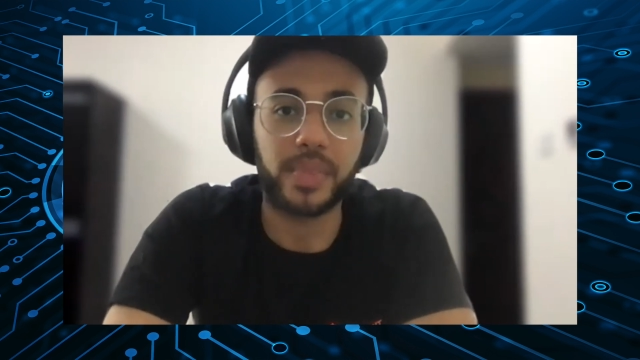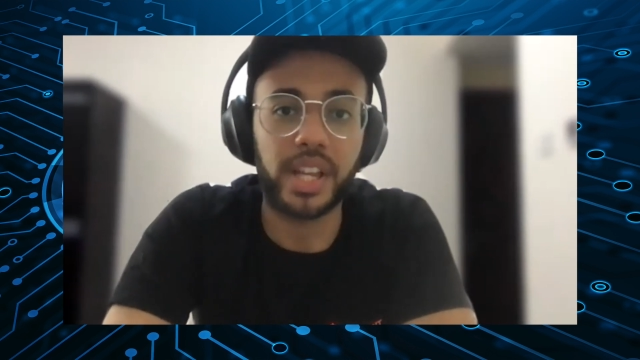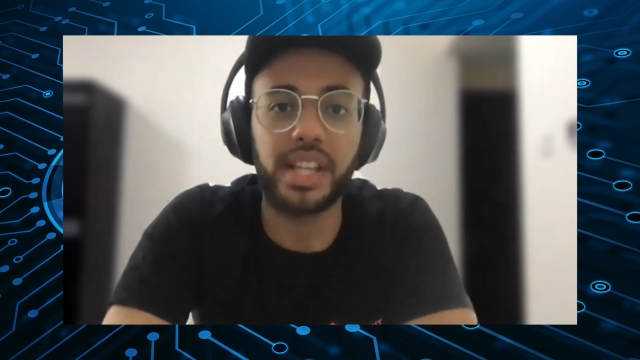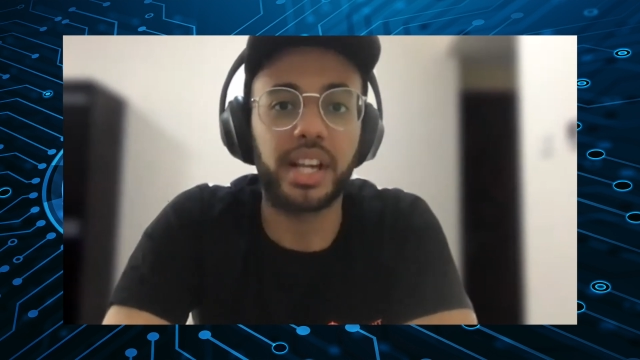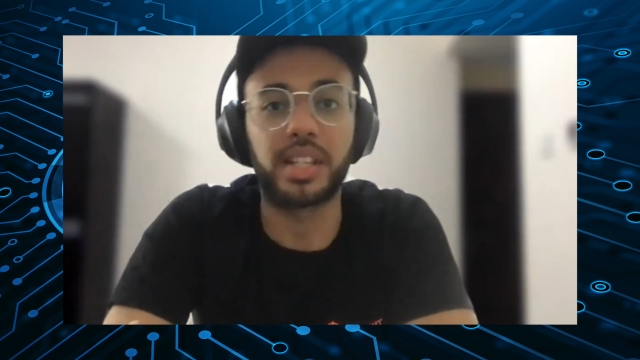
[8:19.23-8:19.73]

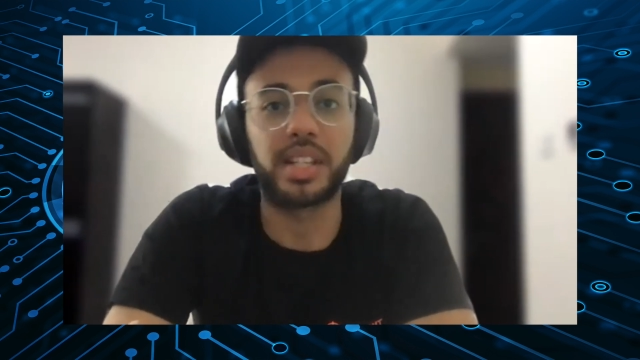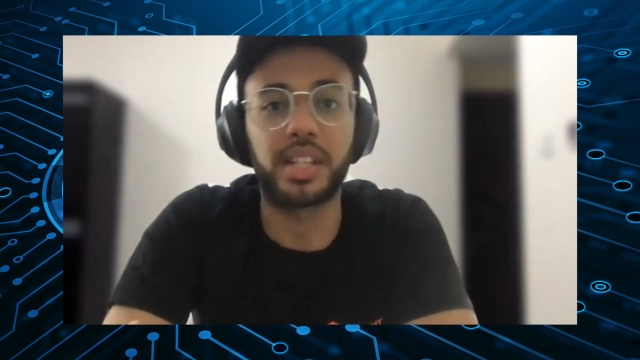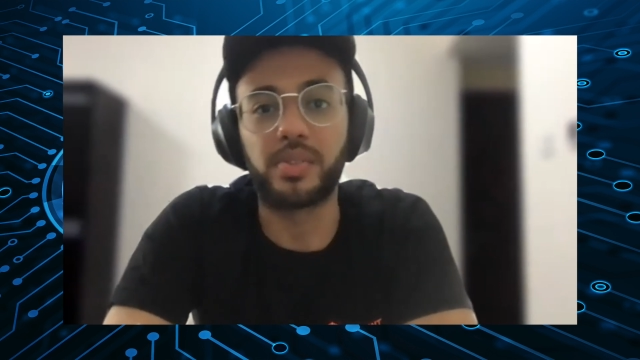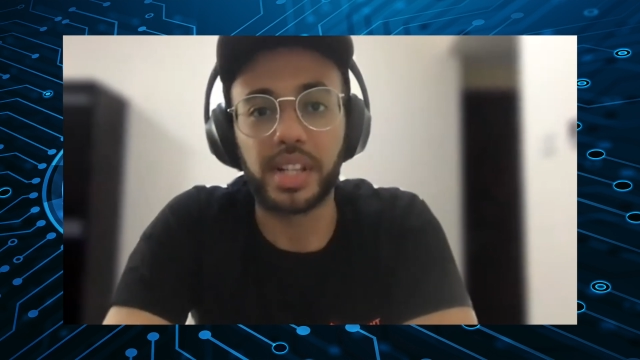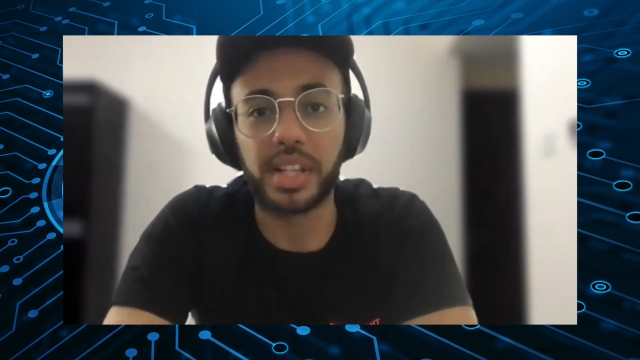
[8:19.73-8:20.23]
attack
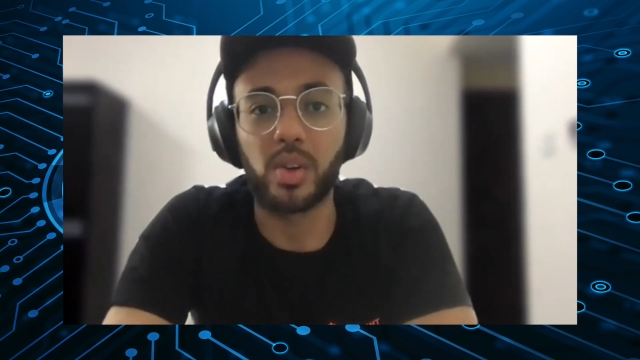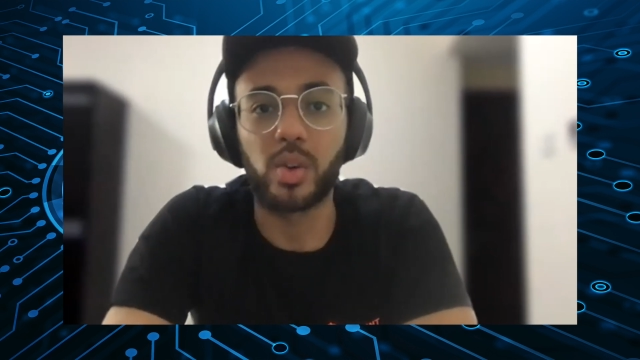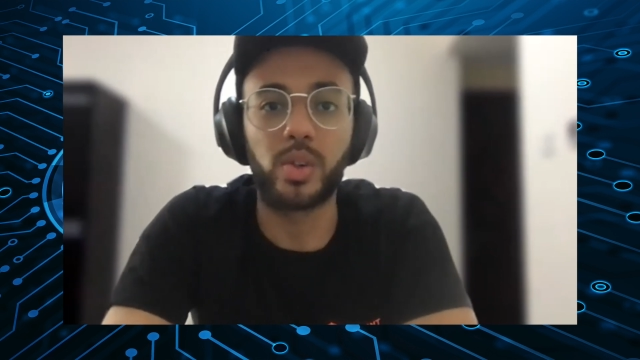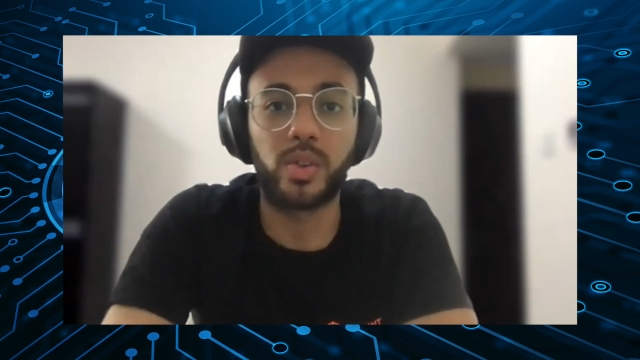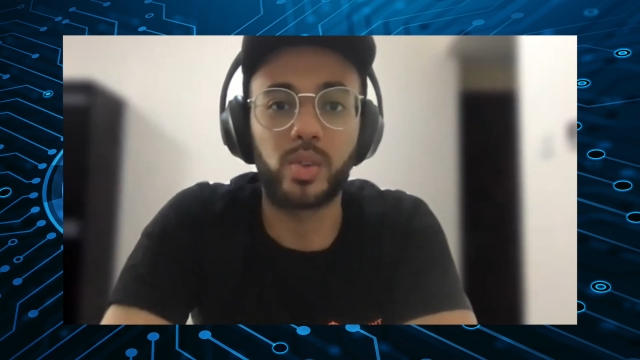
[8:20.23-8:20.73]
surface
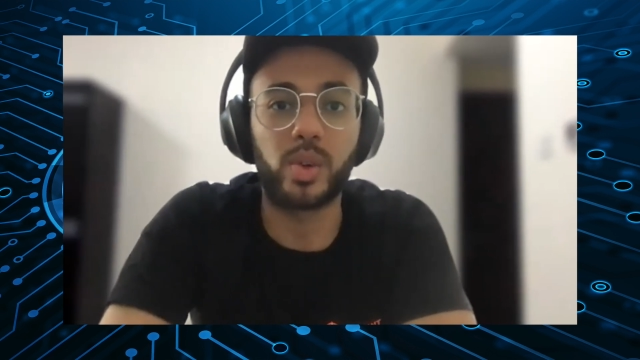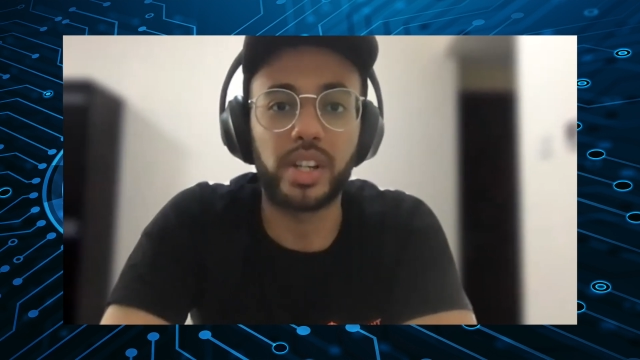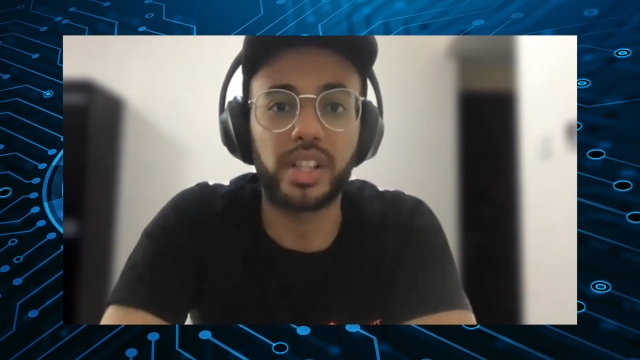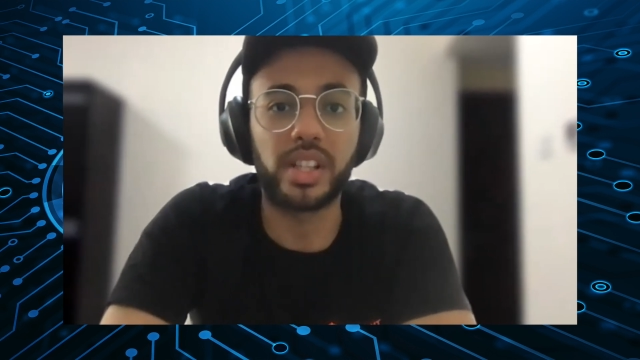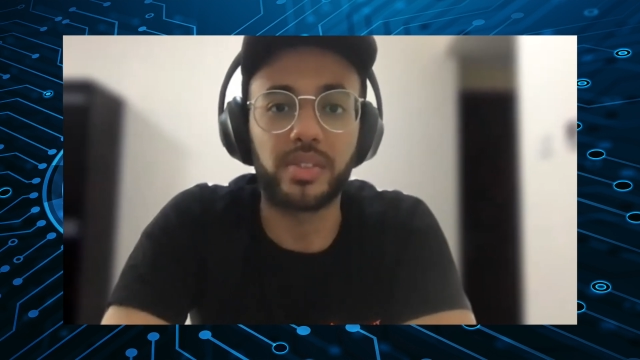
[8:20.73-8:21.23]
or to
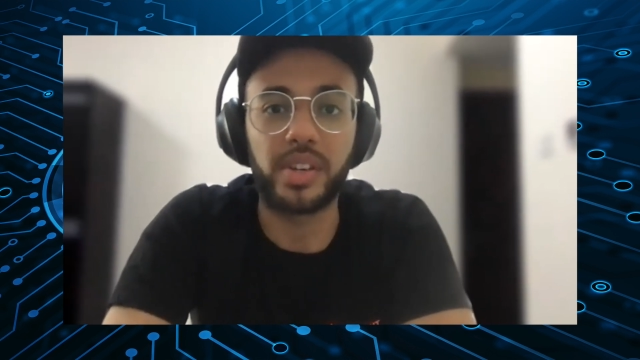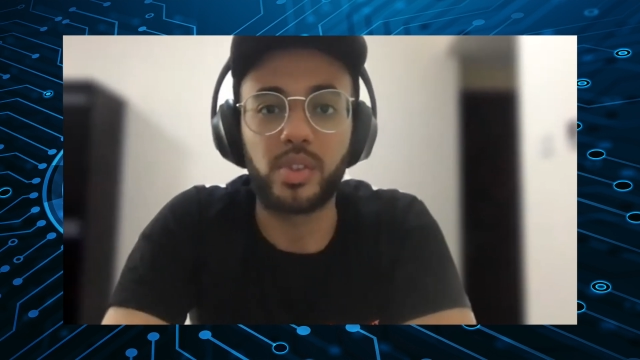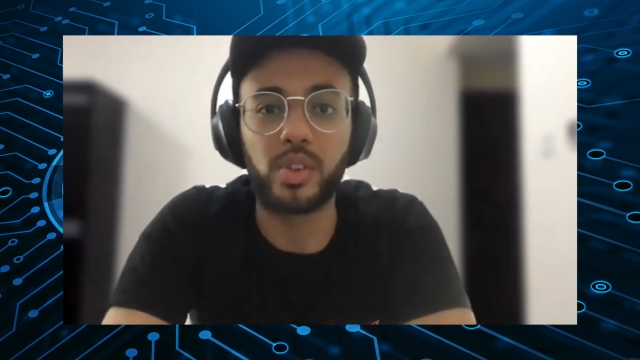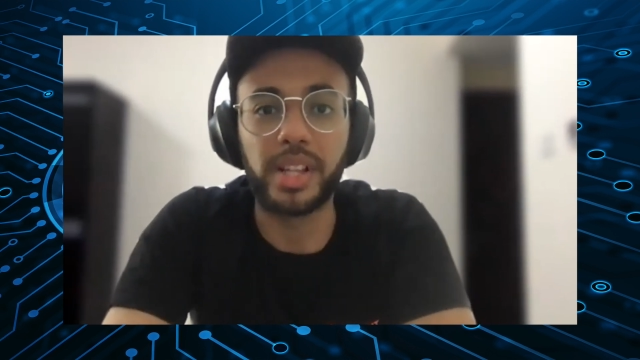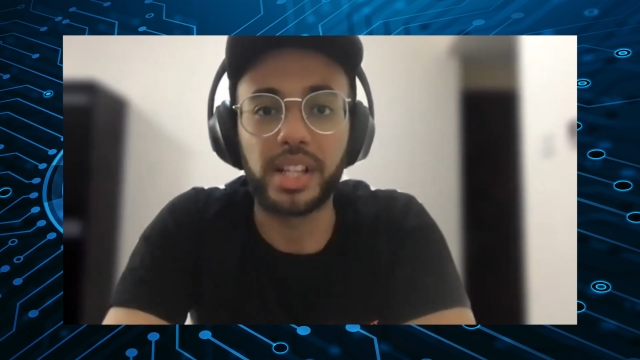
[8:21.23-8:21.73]
identify
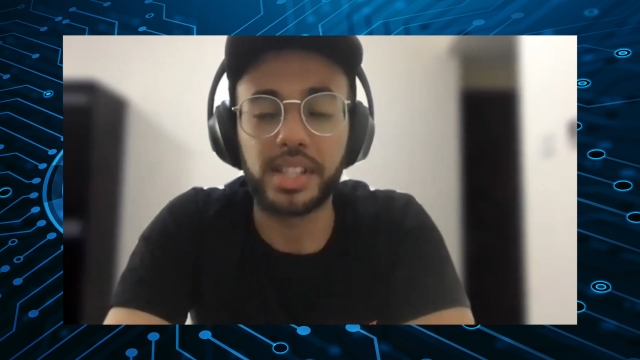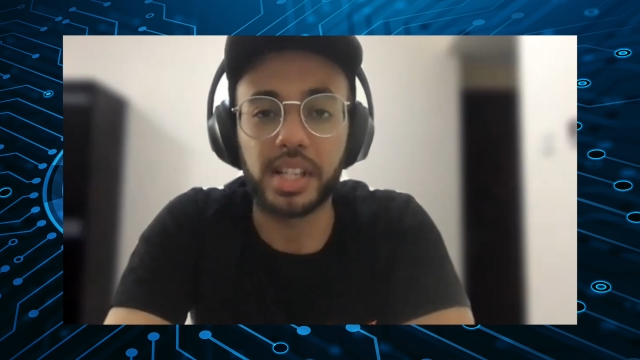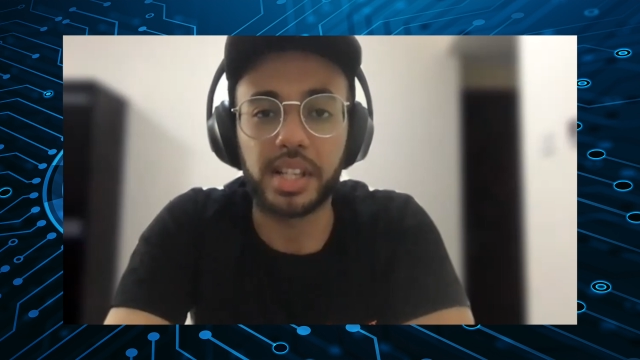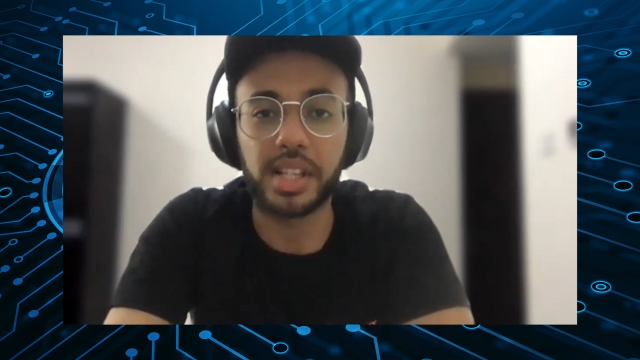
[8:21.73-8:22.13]
vulnerabilities